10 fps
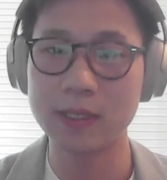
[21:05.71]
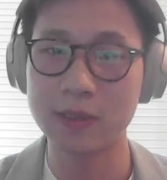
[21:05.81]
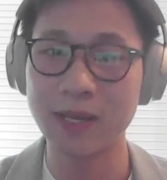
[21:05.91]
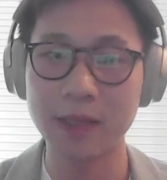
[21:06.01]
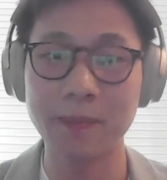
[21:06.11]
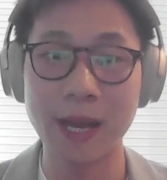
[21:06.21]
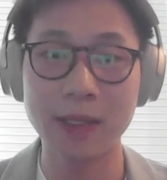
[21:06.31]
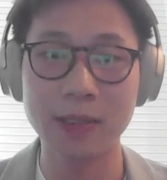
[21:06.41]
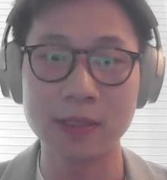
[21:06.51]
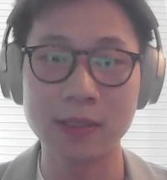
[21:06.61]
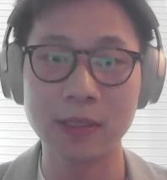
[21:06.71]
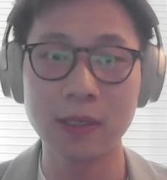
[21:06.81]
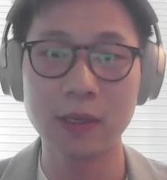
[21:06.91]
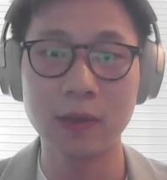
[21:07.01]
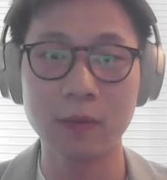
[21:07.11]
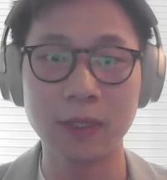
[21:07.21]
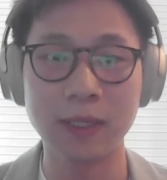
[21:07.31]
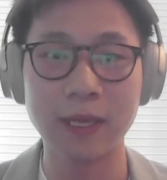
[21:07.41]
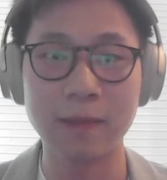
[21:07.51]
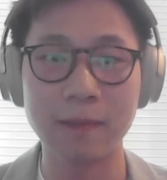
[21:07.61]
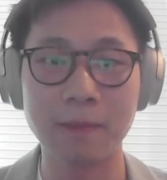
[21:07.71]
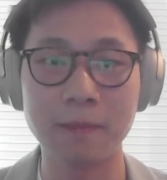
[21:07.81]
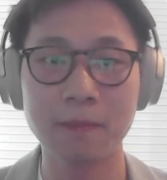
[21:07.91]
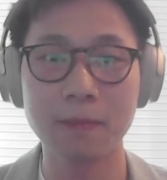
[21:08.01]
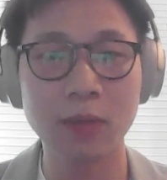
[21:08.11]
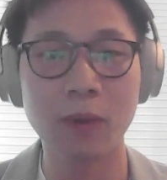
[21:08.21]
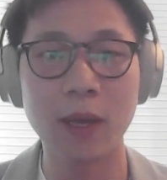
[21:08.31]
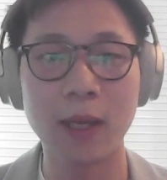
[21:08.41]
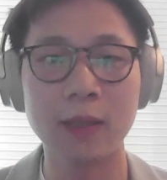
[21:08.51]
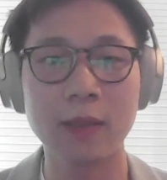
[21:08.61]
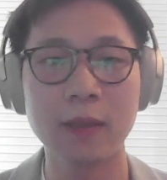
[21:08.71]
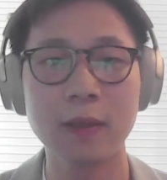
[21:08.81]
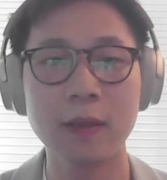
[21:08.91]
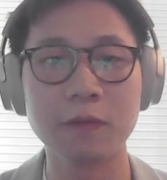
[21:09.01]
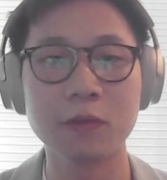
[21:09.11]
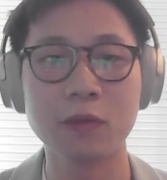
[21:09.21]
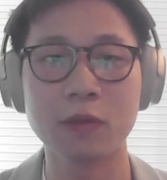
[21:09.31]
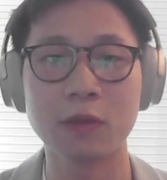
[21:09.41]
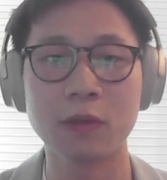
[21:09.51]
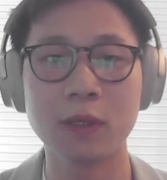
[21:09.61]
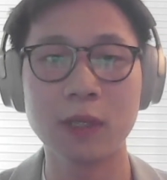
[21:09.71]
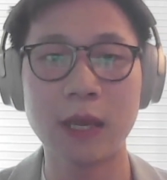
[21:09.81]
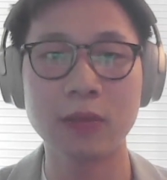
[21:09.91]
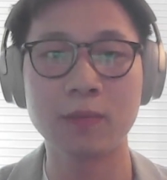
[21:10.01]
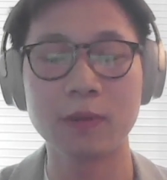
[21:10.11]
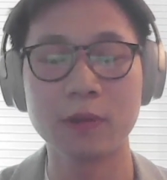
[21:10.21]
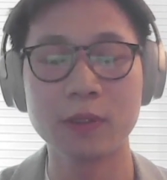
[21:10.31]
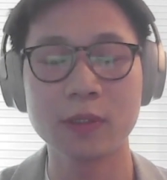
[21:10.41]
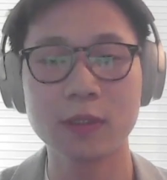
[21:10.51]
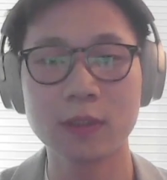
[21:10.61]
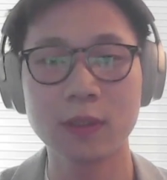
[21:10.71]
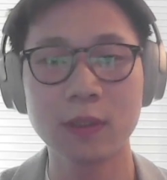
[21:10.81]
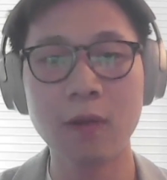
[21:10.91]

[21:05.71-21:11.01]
Is there any patterns we can pave the way for the future entrepreneurs?